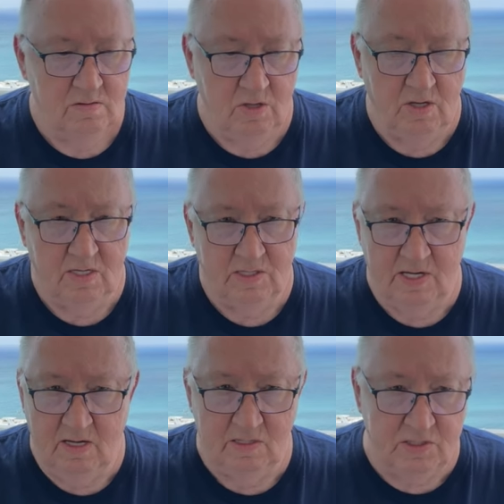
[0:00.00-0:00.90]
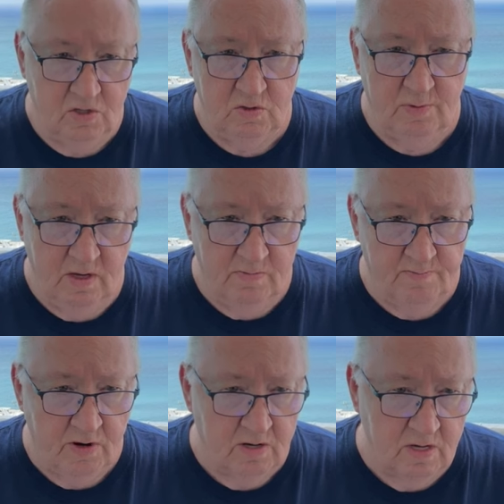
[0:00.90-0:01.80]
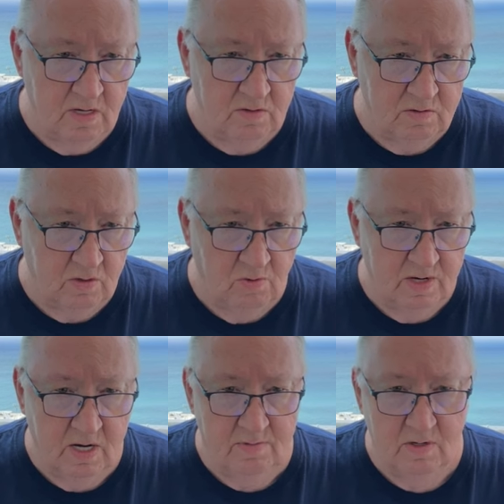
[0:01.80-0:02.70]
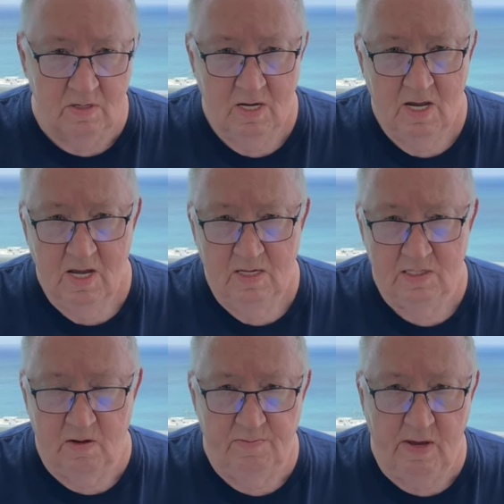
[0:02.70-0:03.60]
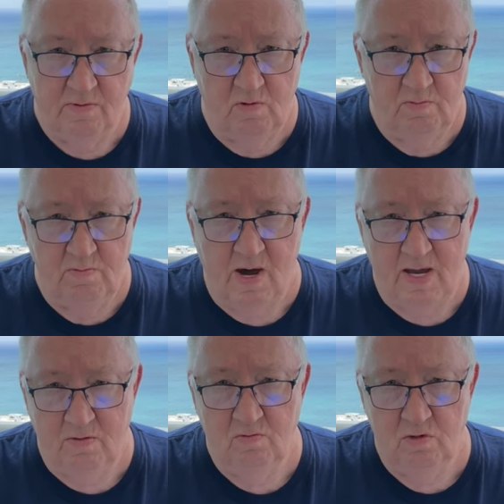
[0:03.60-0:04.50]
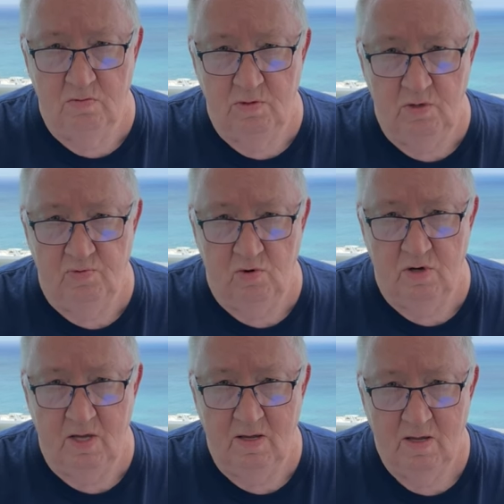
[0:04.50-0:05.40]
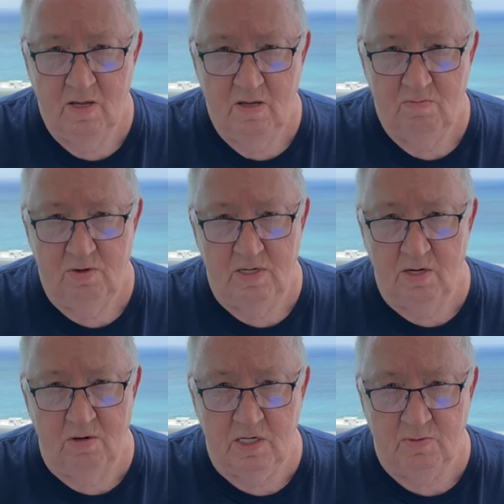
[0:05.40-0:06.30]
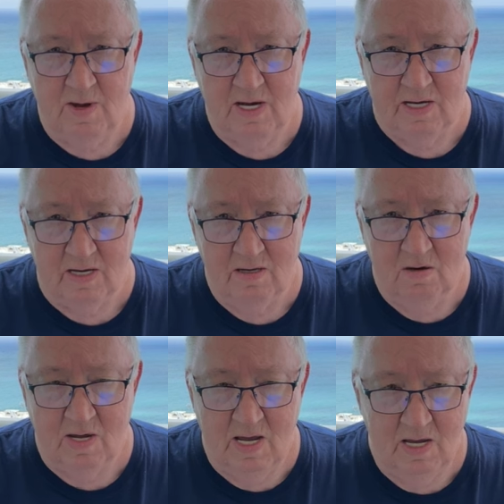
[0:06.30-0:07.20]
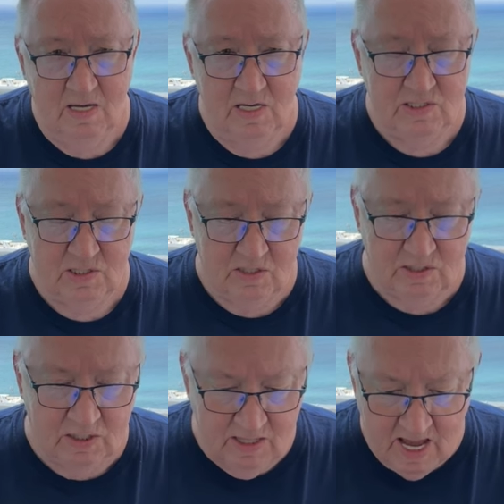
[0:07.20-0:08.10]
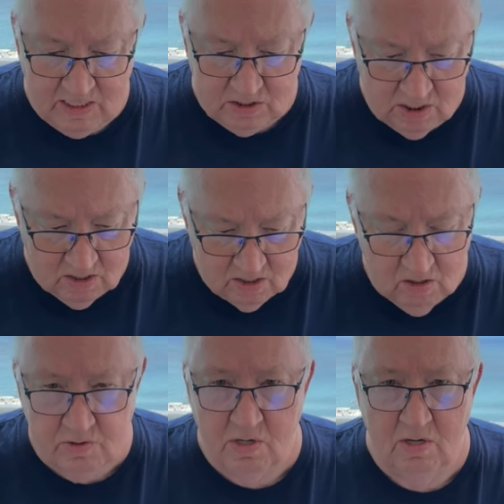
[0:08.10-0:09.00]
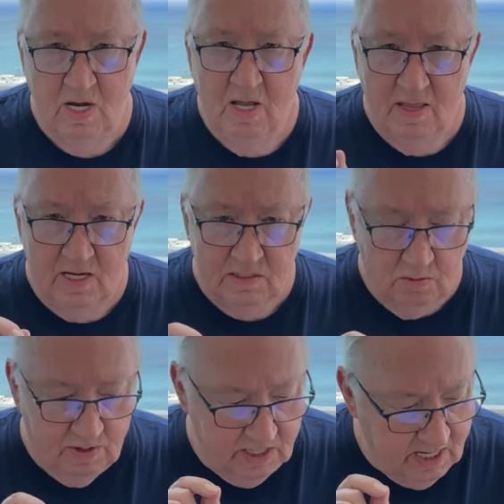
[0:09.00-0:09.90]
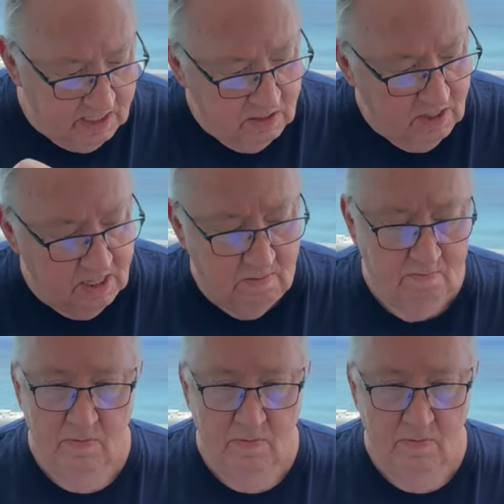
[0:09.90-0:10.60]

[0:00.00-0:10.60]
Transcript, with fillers: You can say, excuse me, pardon, or whatever. Some people might will move for you, but don't expect it, okay? It's just, that's the culture. That's the way they do it.